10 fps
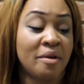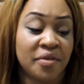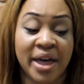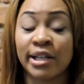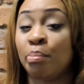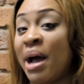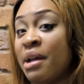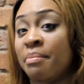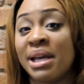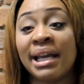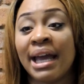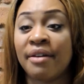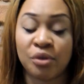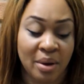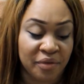Whether that's buying me
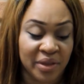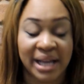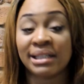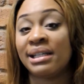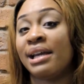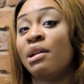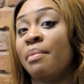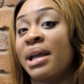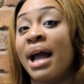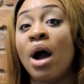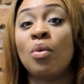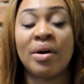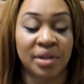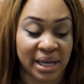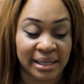gifts, whether that's taking me out,
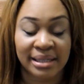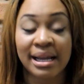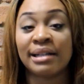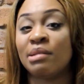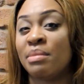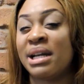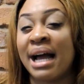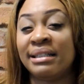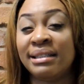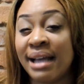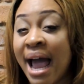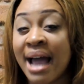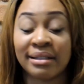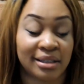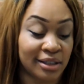whether that's sending me nice
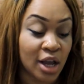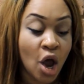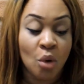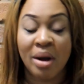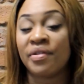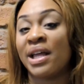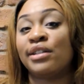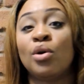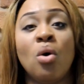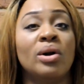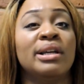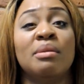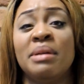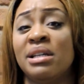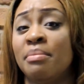texts, whether that's
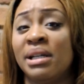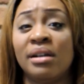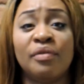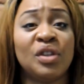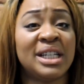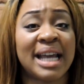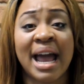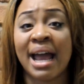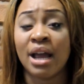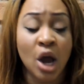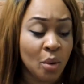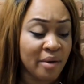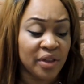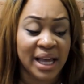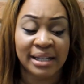calling me in the middle of the day,
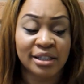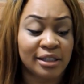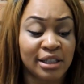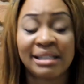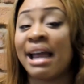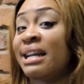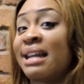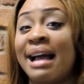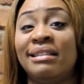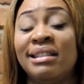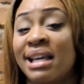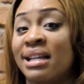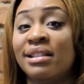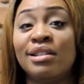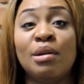whether that's saying nice
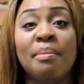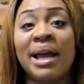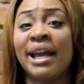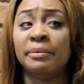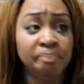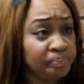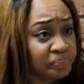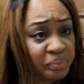things to me.